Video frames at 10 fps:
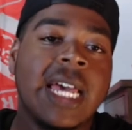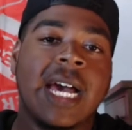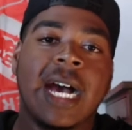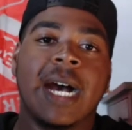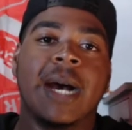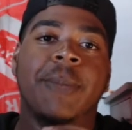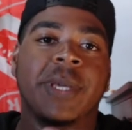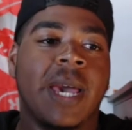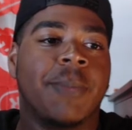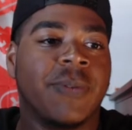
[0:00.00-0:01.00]
But
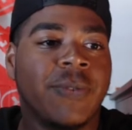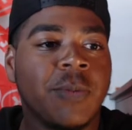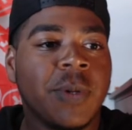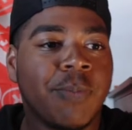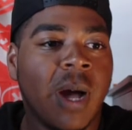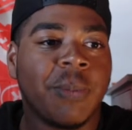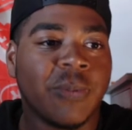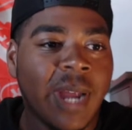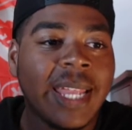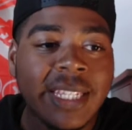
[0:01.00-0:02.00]
yeah, before we pop
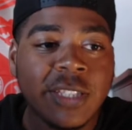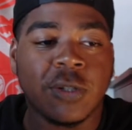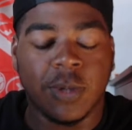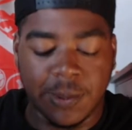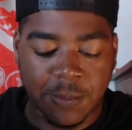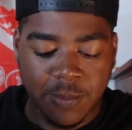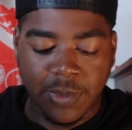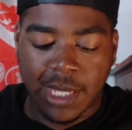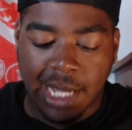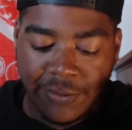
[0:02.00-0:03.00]
right into it,
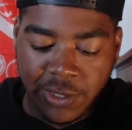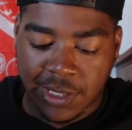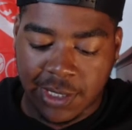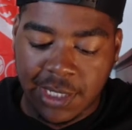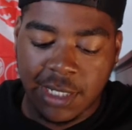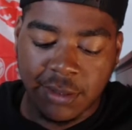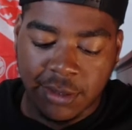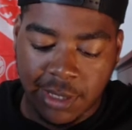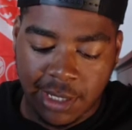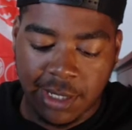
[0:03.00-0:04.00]
I've just seen
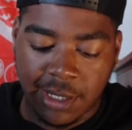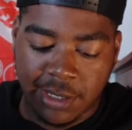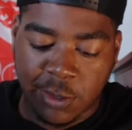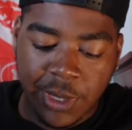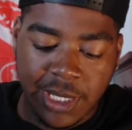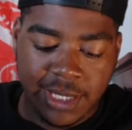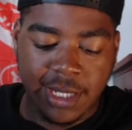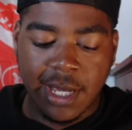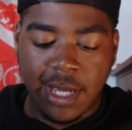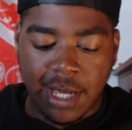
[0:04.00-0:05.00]
a tweet
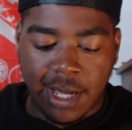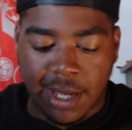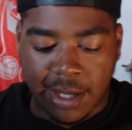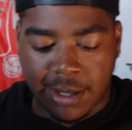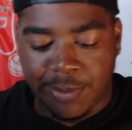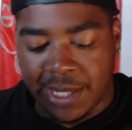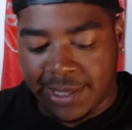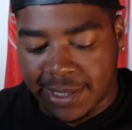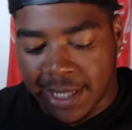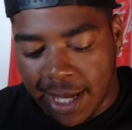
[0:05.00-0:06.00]
by
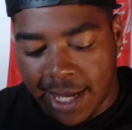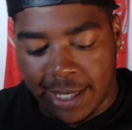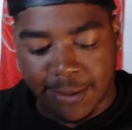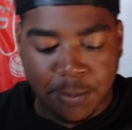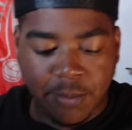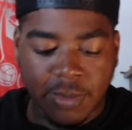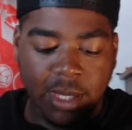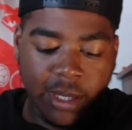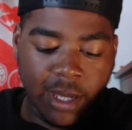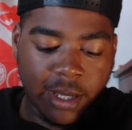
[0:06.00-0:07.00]
Sky.
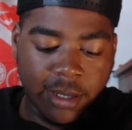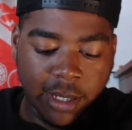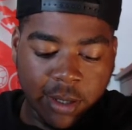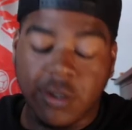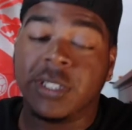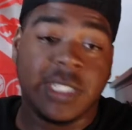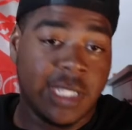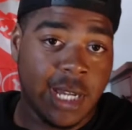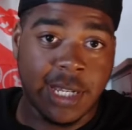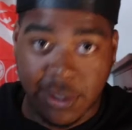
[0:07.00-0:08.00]
According to
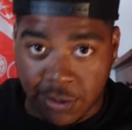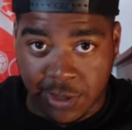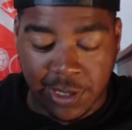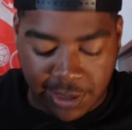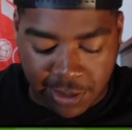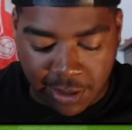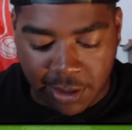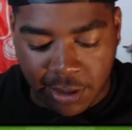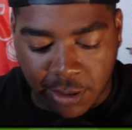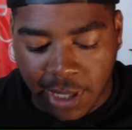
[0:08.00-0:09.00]
Sky sources,
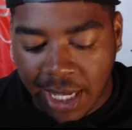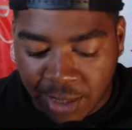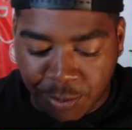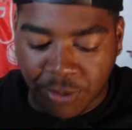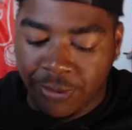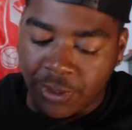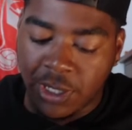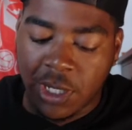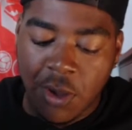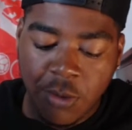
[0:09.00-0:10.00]
United prefer a
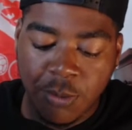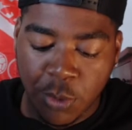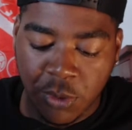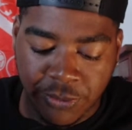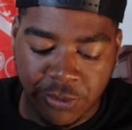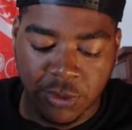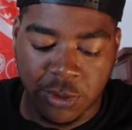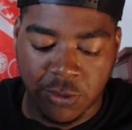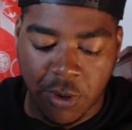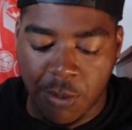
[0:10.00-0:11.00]
loan move for
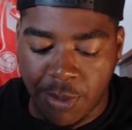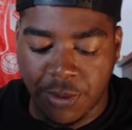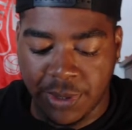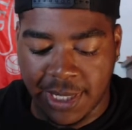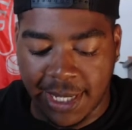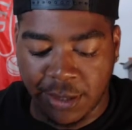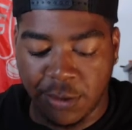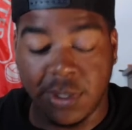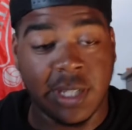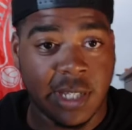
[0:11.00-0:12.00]
Jerome Boateng due
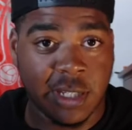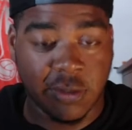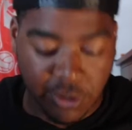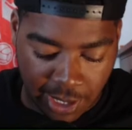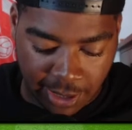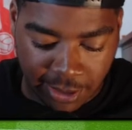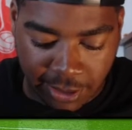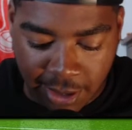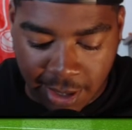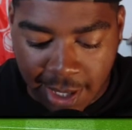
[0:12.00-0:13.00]
to his injury record,
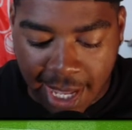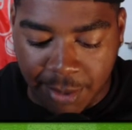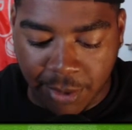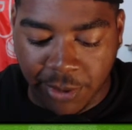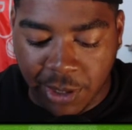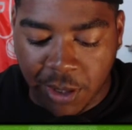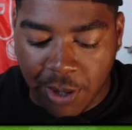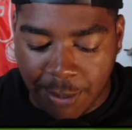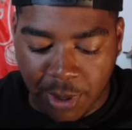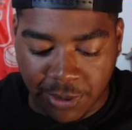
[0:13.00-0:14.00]
and Mourinho
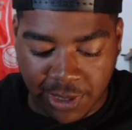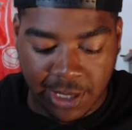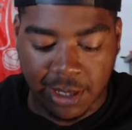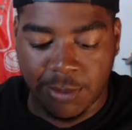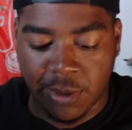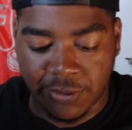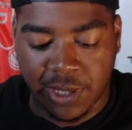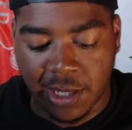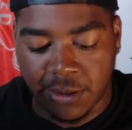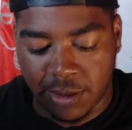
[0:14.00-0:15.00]
and Boateng are both
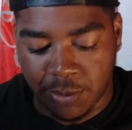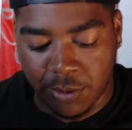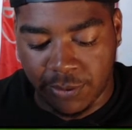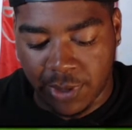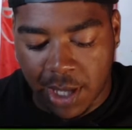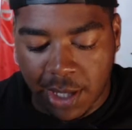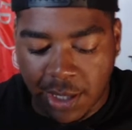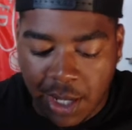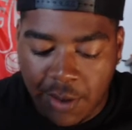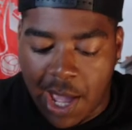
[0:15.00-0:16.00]
keen on the move.
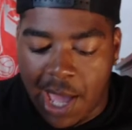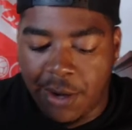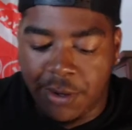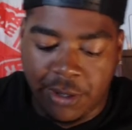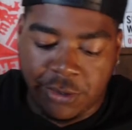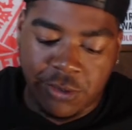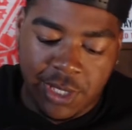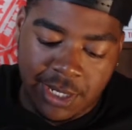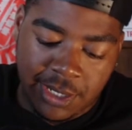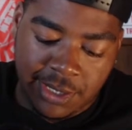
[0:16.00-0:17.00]
Now, I don't know how true
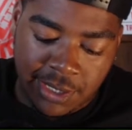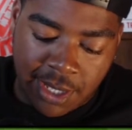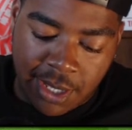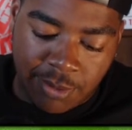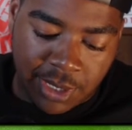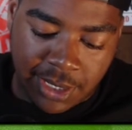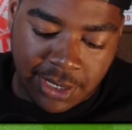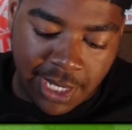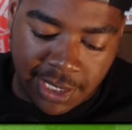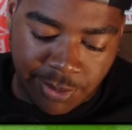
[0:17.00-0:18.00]
that is because
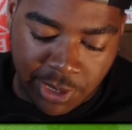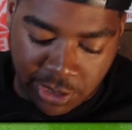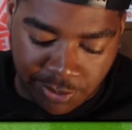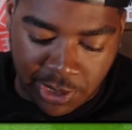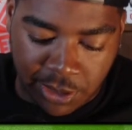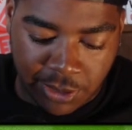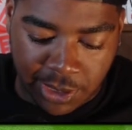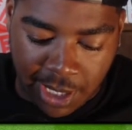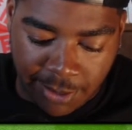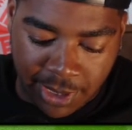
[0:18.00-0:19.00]
that's a bunch of baloney.
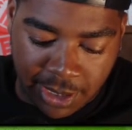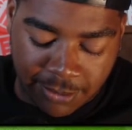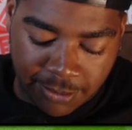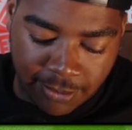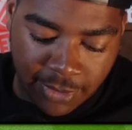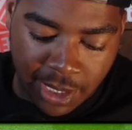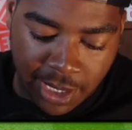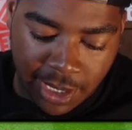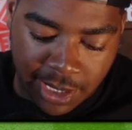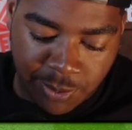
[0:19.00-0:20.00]

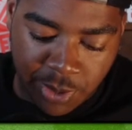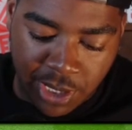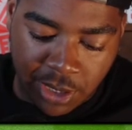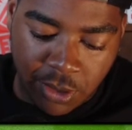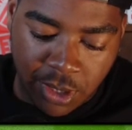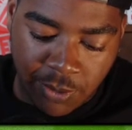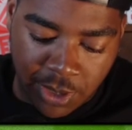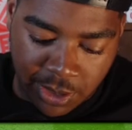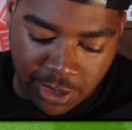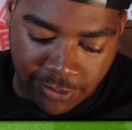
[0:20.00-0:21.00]
It's pretty annoying when
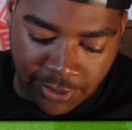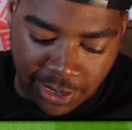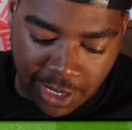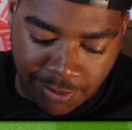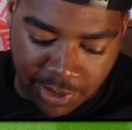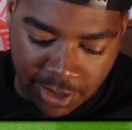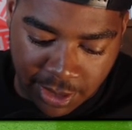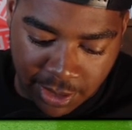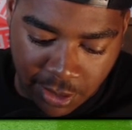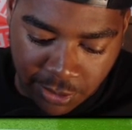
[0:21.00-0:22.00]
you hear stuff like that
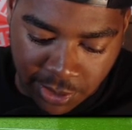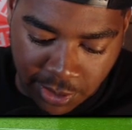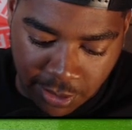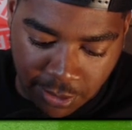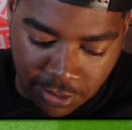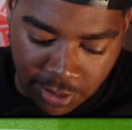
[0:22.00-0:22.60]
because also